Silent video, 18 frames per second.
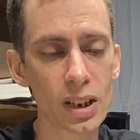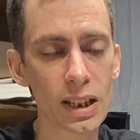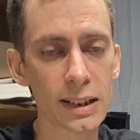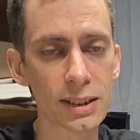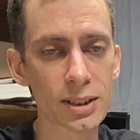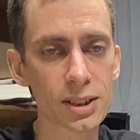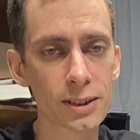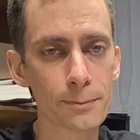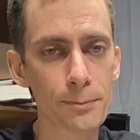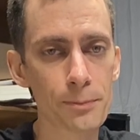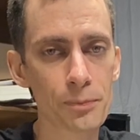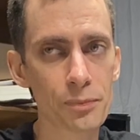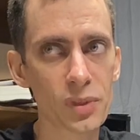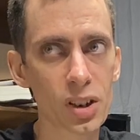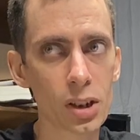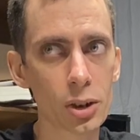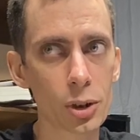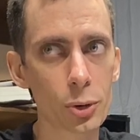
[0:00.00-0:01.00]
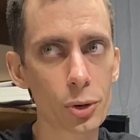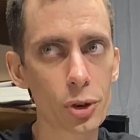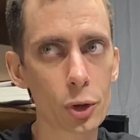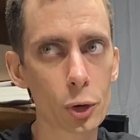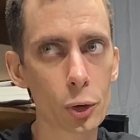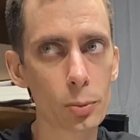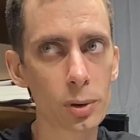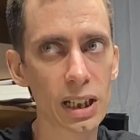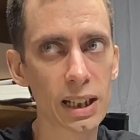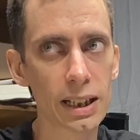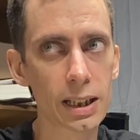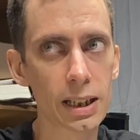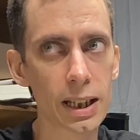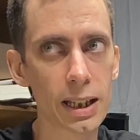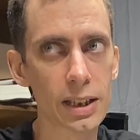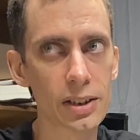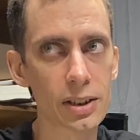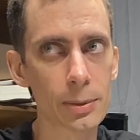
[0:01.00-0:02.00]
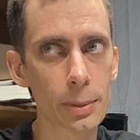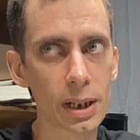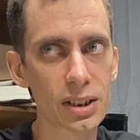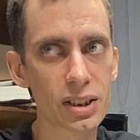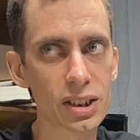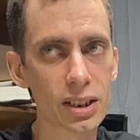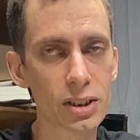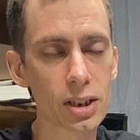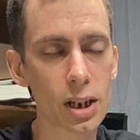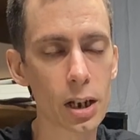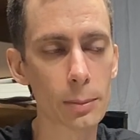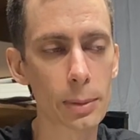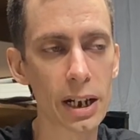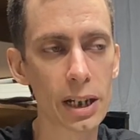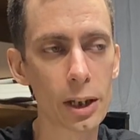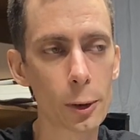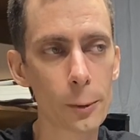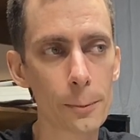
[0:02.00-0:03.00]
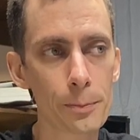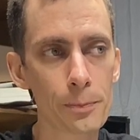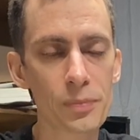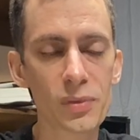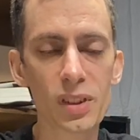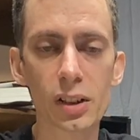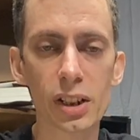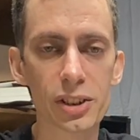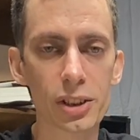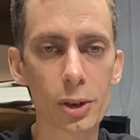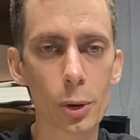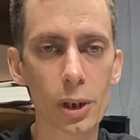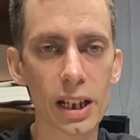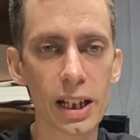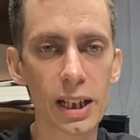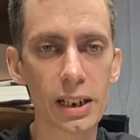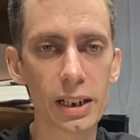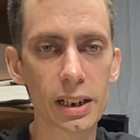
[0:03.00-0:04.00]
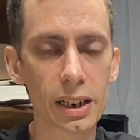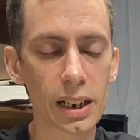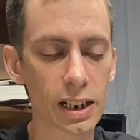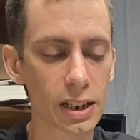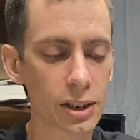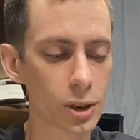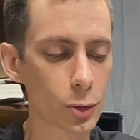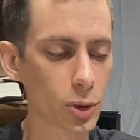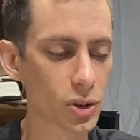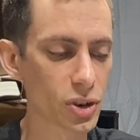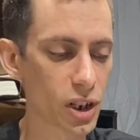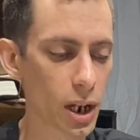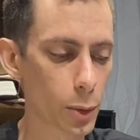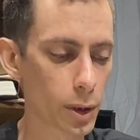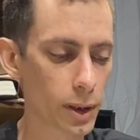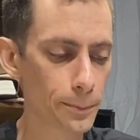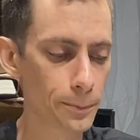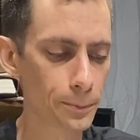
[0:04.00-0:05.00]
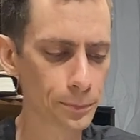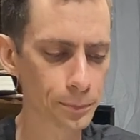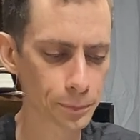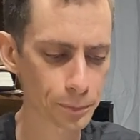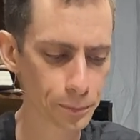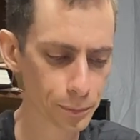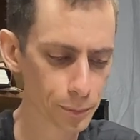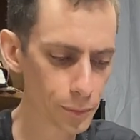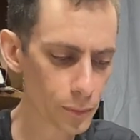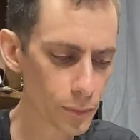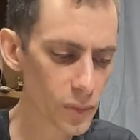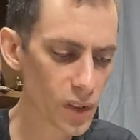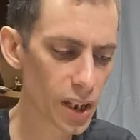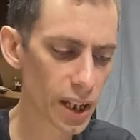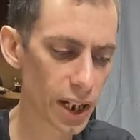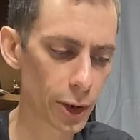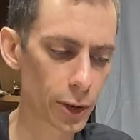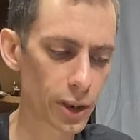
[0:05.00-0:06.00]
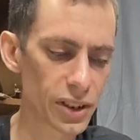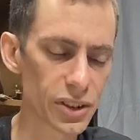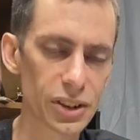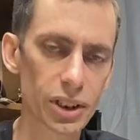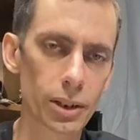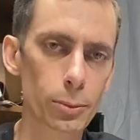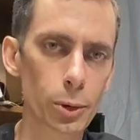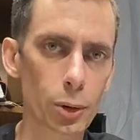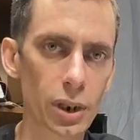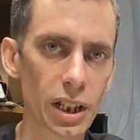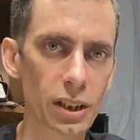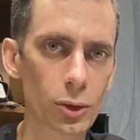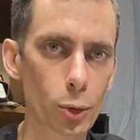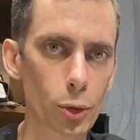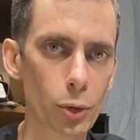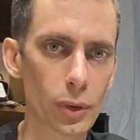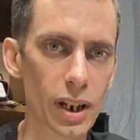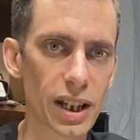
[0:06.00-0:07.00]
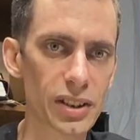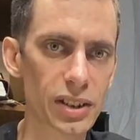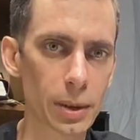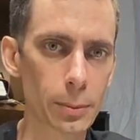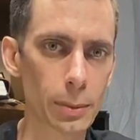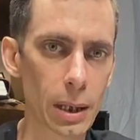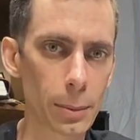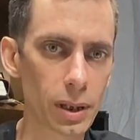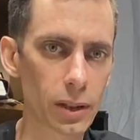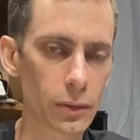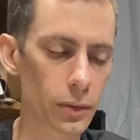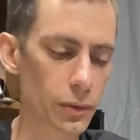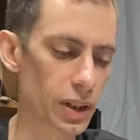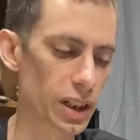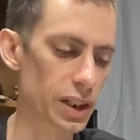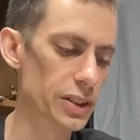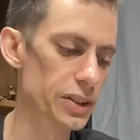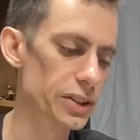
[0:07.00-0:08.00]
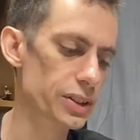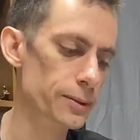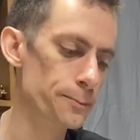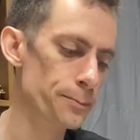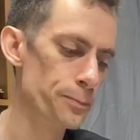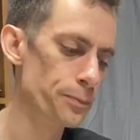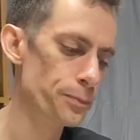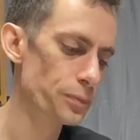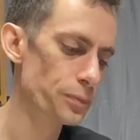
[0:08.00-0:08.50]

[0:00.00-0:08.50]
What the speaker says: Yes, YouTube link is in my TikTok bio. Let's go ahead and get into it, shall we? Aries, Sun, Moon, and or Rising, maybe even Venus.